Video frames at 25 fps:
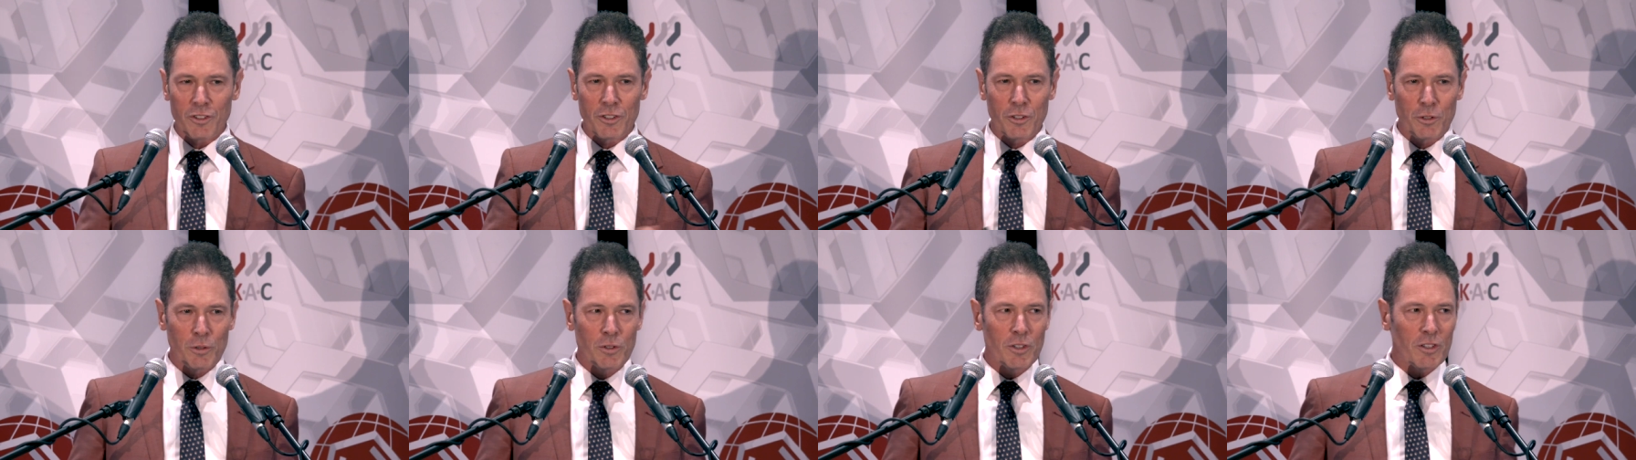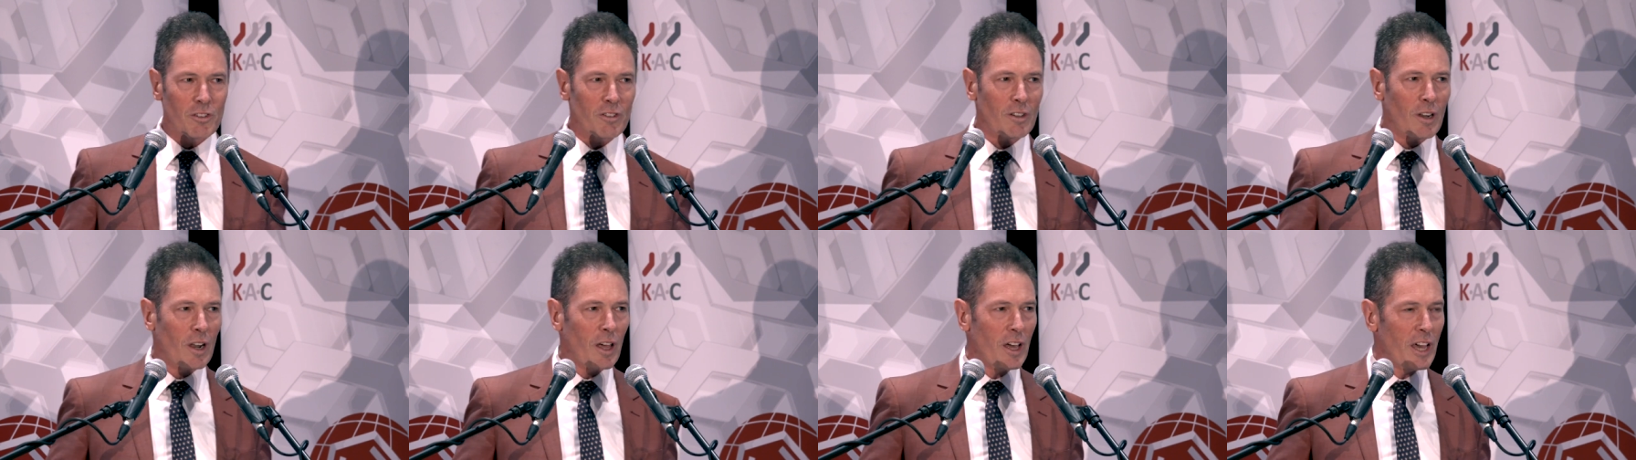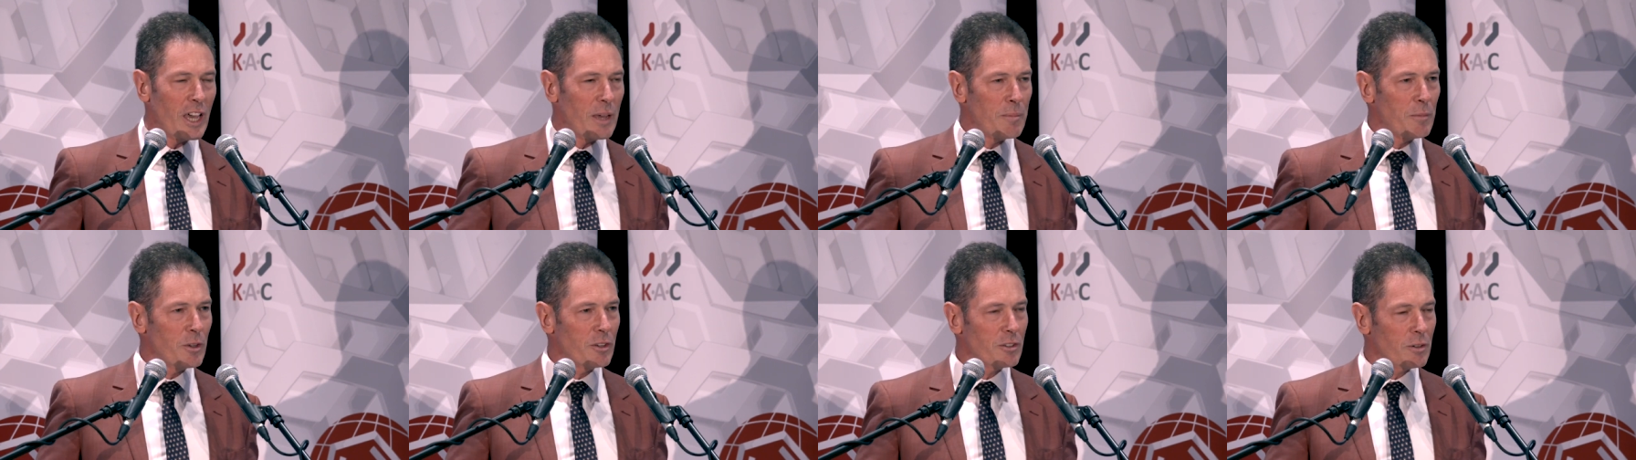you do
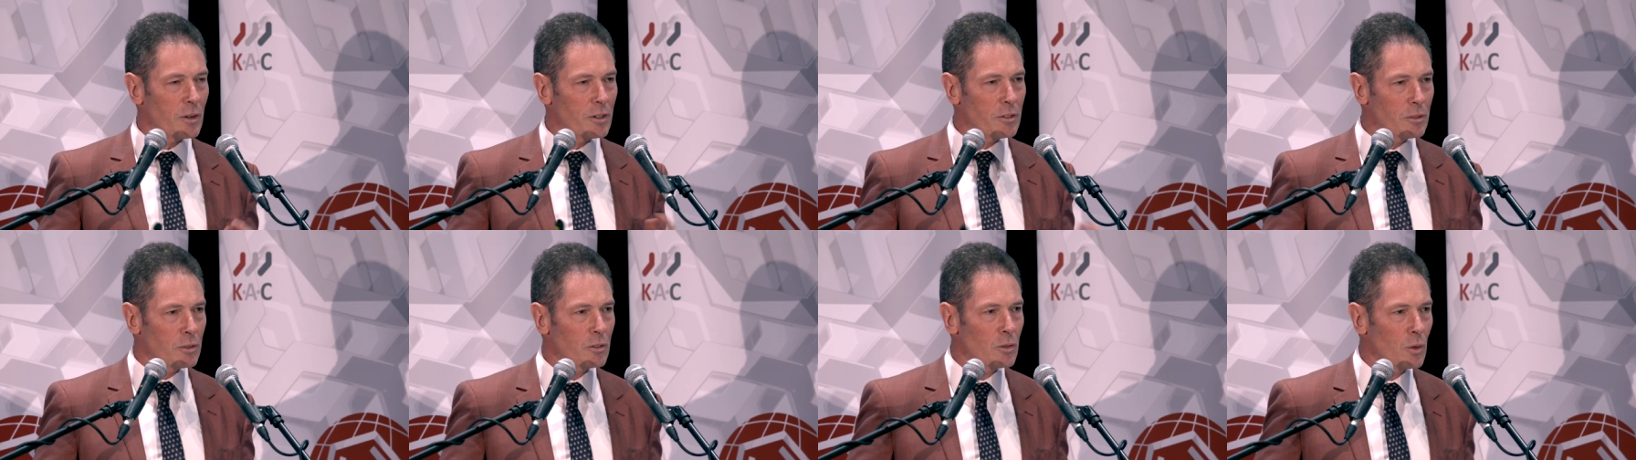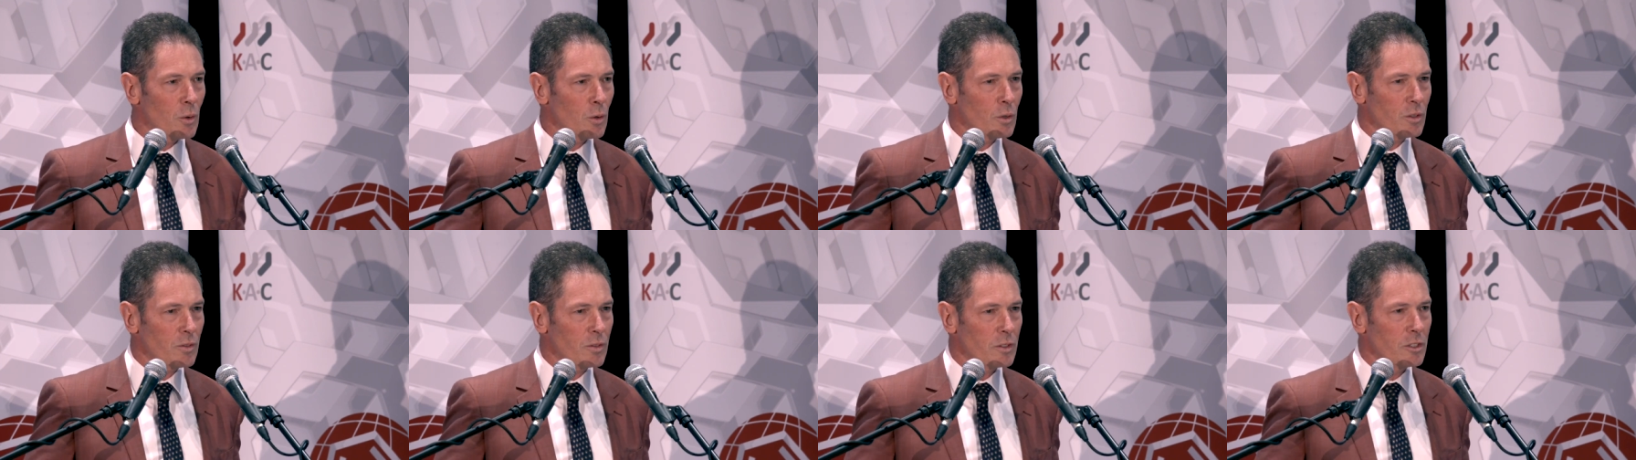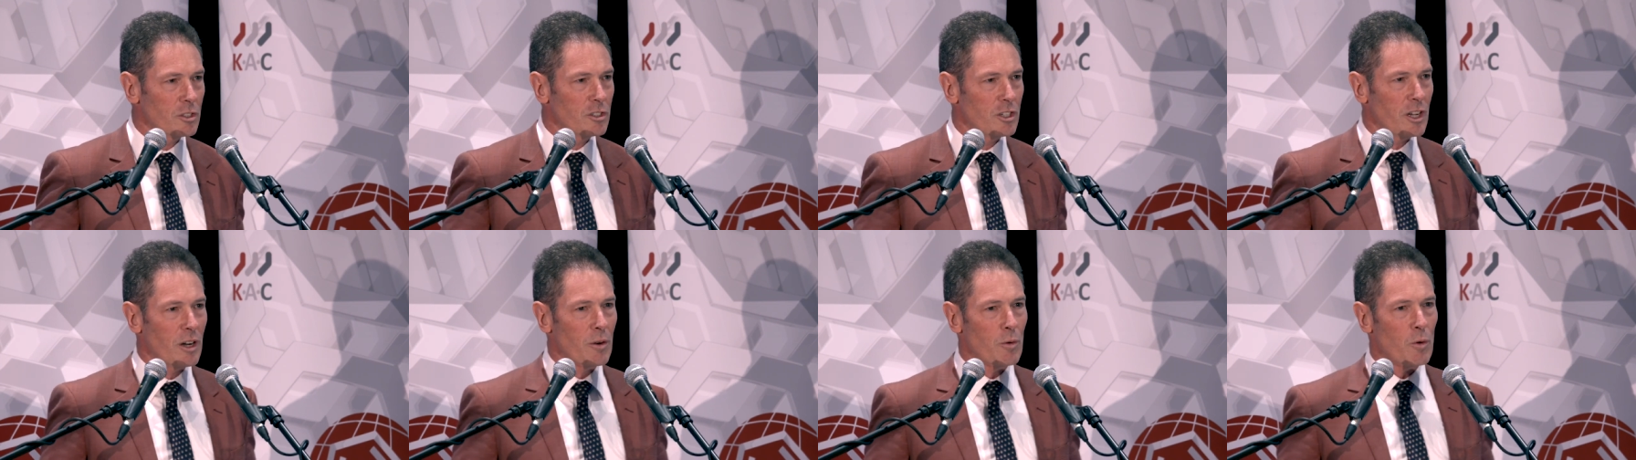disclaimers, and I do talks for the
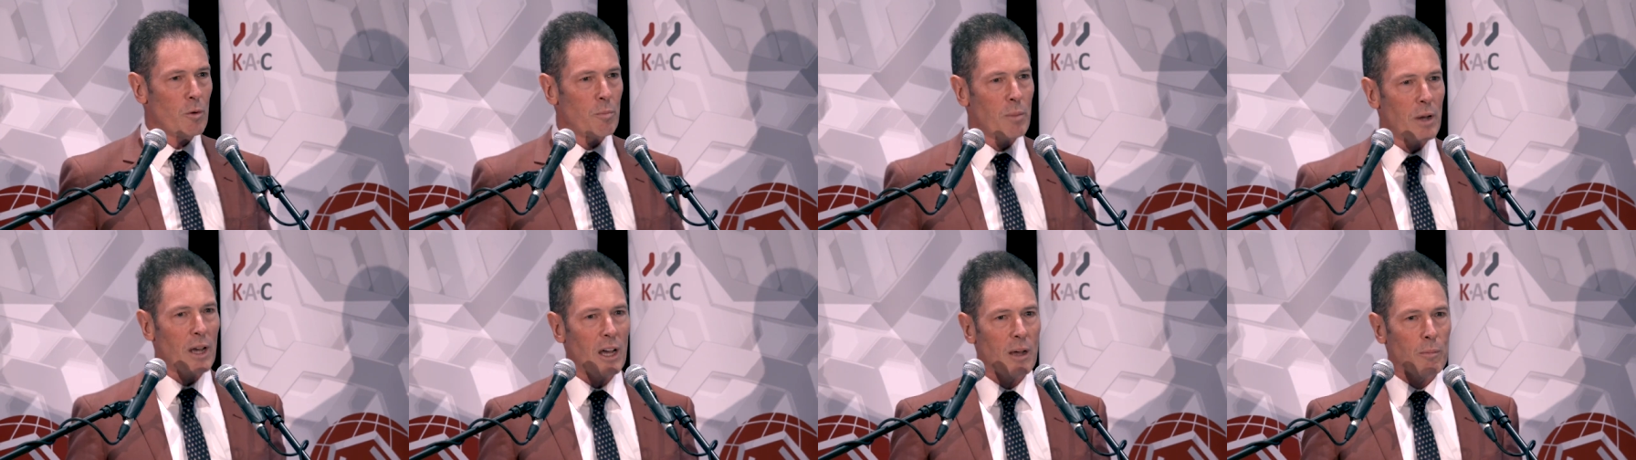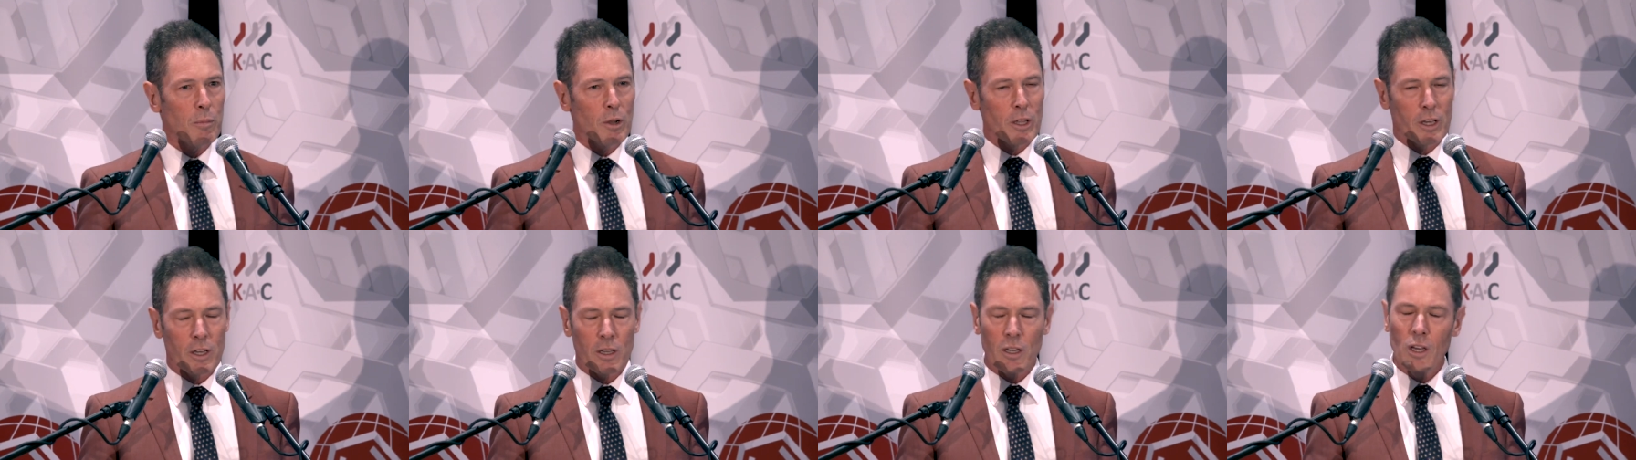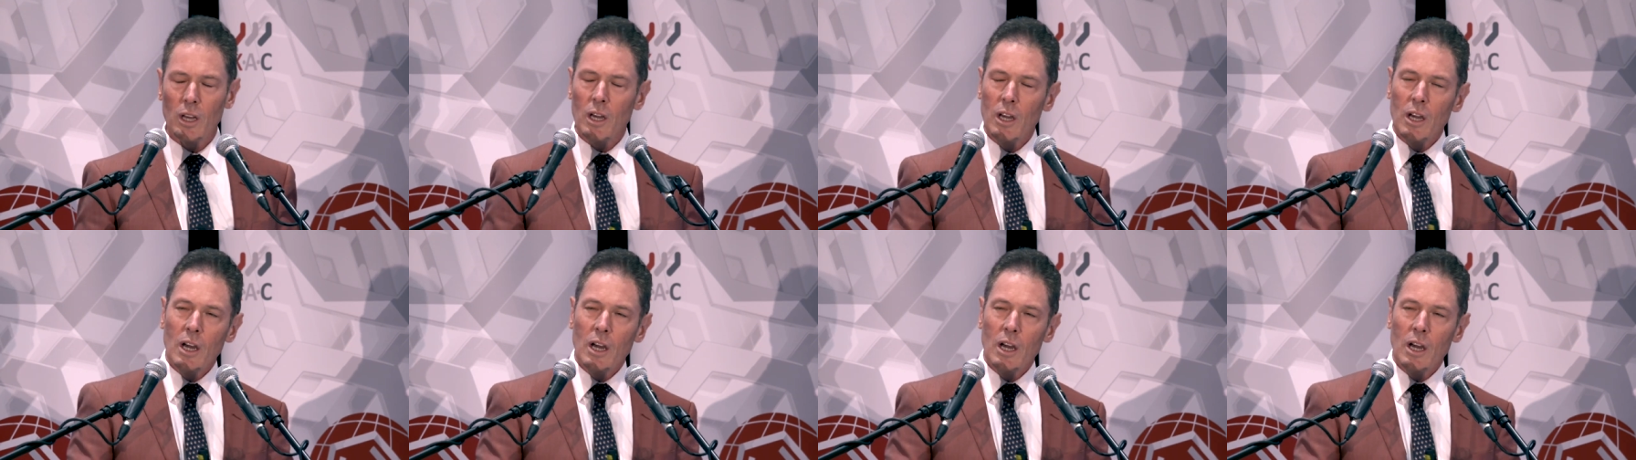general public.